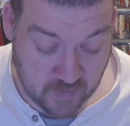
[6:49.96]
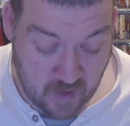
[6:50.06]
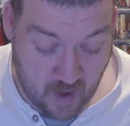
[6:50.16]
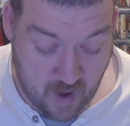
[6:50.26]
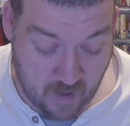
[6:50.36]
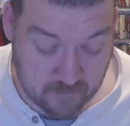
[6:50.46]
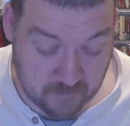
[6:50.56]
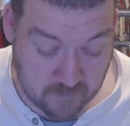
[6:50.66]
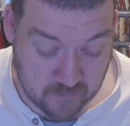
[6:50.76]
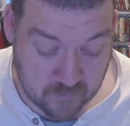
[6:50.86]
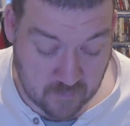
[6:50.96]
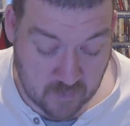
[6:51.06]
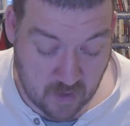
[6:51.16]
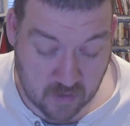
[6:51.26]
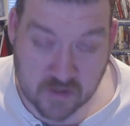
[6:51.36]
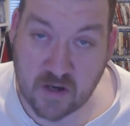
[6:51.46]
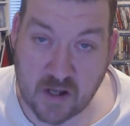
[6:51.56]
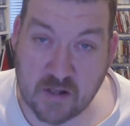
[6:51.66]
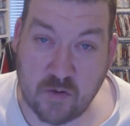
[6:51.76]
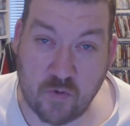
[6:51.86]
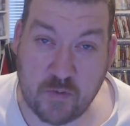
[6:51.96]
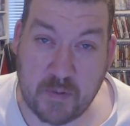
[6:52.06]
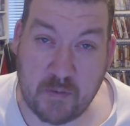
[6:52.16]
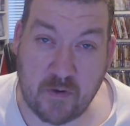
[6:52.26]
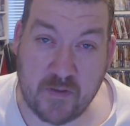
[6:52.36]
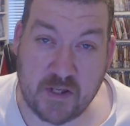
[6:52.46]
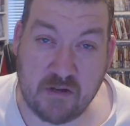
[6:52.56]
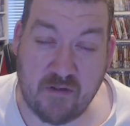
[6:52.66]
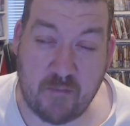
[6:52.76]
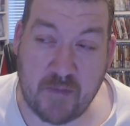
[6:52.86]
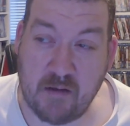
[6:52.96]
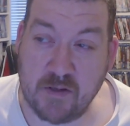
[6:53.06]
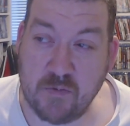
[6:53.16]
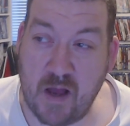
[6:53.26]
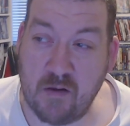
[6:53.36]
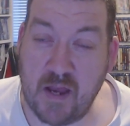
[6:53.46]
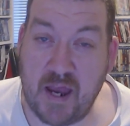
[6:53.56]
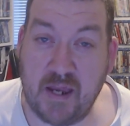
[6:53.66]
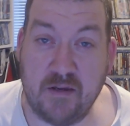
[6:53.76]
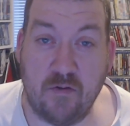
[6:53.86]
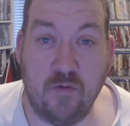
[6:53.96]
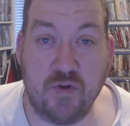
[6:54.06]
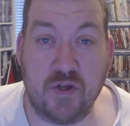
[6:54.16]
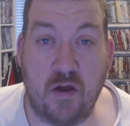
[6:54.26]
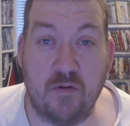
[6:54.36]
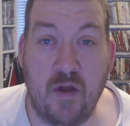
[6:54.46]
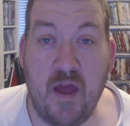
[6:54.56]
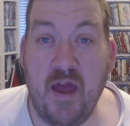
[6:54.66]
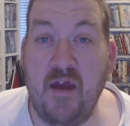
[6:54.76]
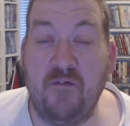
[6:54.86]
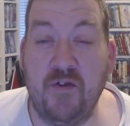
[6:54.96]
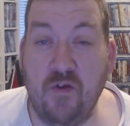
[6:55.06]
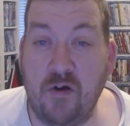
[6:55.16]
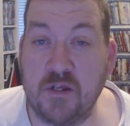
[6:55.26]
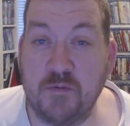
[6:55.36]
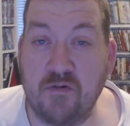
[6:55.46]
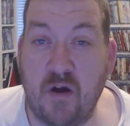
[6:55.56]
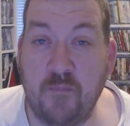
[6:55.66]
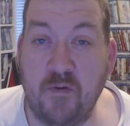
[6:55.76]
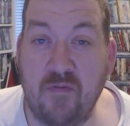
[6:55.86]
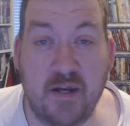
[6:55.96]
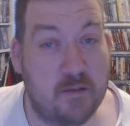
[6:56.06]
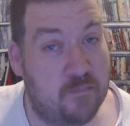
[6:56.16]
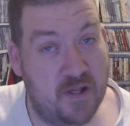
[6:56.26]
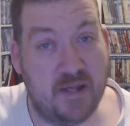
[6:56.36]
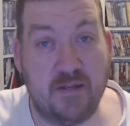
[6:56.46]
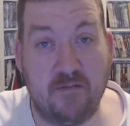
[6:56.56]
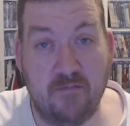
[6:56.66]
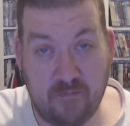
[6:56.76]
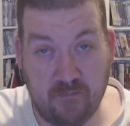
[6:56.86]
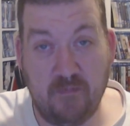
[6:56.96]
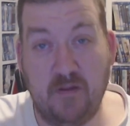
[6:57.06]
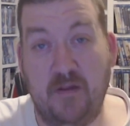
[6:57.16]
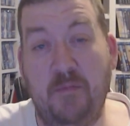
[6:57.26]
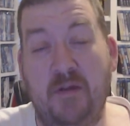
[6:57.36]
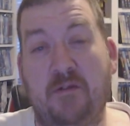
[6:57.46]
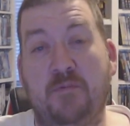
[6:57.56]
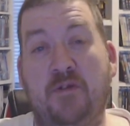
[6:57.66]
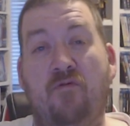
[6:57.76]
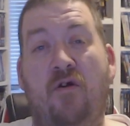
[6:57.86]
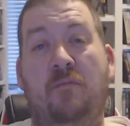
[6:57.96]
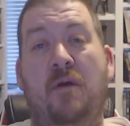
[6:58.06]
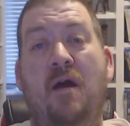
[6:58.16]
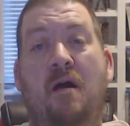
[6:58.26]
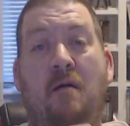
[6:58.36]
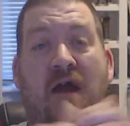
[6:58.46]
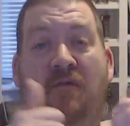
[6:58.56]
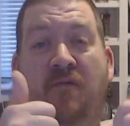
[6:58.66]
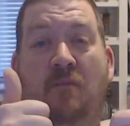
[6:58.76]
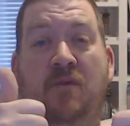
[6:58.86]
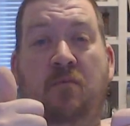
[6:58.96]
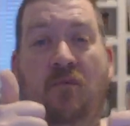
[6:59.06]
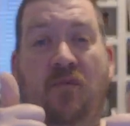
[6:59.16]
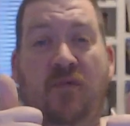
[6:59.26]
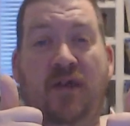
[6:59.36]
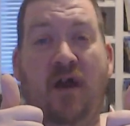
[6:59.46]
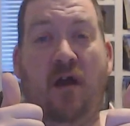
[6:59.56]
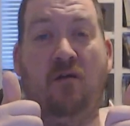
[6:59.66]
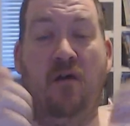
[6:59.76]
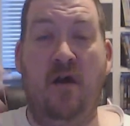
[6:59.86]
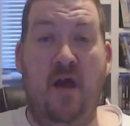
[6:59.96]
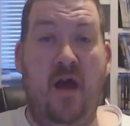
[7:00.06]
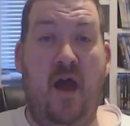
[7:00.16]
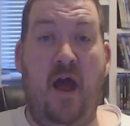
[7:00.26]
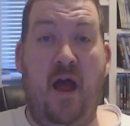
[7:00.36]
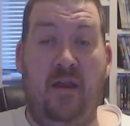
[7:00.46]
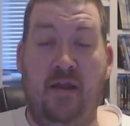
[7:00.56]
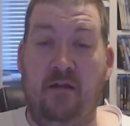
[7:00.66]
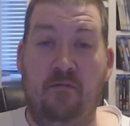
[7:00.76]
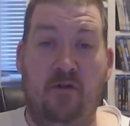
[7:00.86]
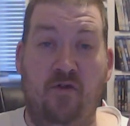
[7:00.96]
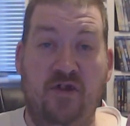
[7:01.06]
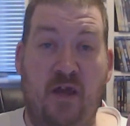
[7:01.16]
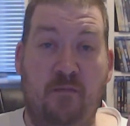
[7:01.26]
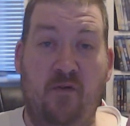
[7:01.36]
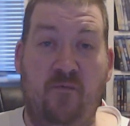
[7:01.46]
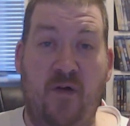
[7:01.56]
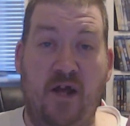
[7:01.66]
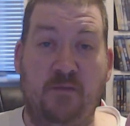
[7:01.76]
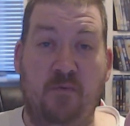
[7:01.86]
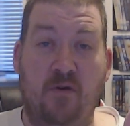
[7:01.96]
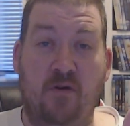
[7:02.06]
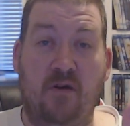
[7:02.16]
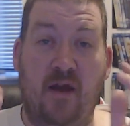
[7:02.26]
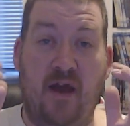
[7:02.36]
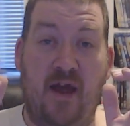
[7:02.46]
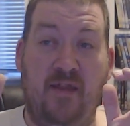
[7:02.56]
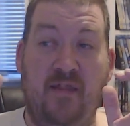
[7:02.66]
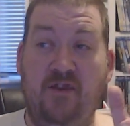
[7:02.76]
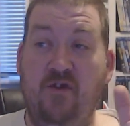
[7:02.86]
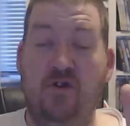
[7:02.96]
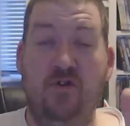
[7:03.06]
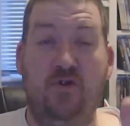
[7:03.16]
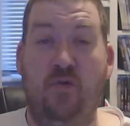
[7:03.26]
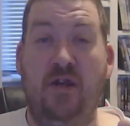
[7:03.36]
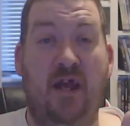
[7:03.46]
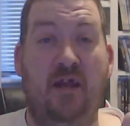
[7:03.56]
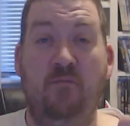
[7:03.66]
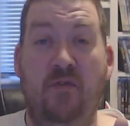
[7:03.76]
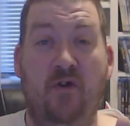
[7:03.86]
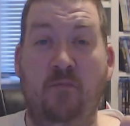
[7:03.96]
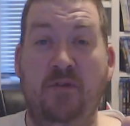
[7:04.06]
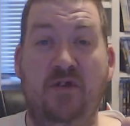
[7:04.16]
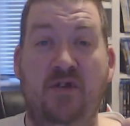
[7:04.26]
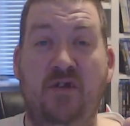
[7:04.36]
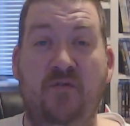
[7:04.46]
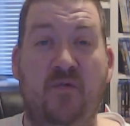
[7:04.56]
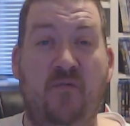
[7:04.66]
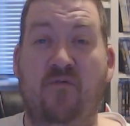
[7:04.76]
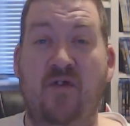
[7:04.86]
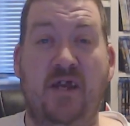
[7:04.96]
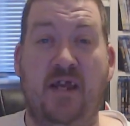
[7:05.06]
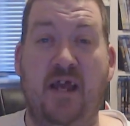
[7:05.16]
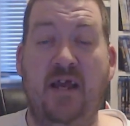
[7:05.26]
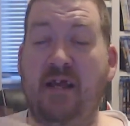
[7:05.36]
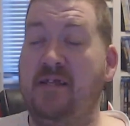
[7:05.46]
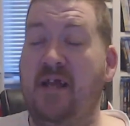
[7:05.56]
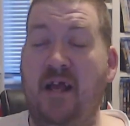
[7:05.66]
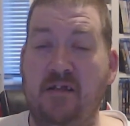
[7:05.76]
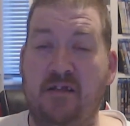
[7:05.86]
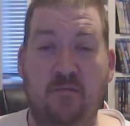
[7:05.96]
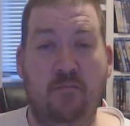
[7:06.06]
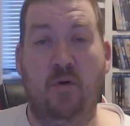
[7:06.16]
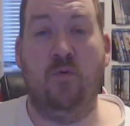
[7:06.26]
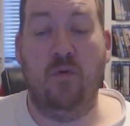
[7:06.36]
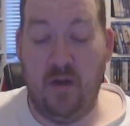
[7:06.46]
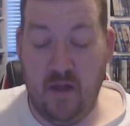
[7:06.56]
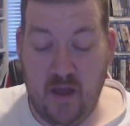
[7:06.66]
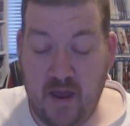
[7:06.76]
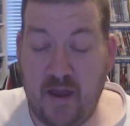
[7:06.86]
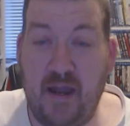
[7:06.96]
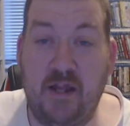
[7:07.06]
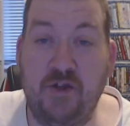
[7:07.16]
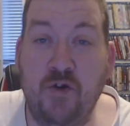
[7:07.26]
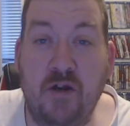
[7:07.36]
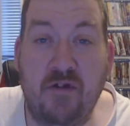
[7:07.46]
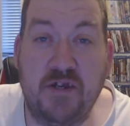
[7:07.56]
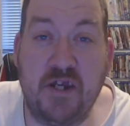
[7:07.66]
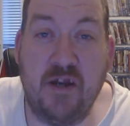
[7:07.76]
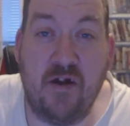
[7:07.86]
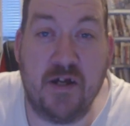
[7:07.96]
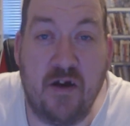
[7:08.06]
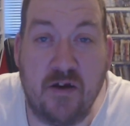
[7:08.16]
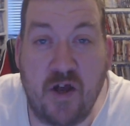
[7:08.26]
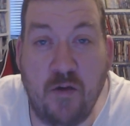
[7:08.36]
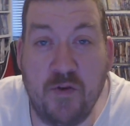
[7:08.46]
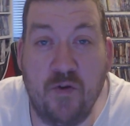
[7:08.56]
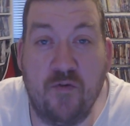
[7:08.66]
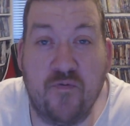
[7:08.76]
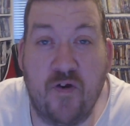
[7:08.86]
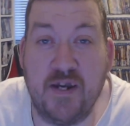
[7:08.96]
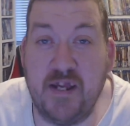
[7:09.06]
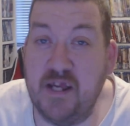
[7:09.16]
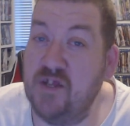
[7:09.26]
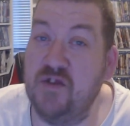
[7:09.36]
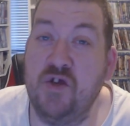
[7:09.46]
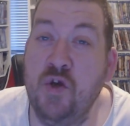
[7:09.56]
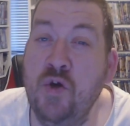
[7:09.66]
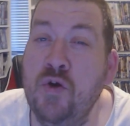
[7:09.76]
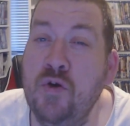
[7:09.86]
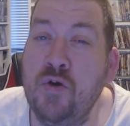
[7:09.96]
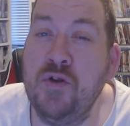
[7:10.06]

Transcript: Um, so I like talking to people on Instagram now as well. And also, if you're not subscribed already, please give me a subscribe and a thumbs up on the video. And then contact me Facebook. And then you can join in with the competitions for free. It is that simple. Now enjoy the rest of your night, guys. Hope your Friday is good.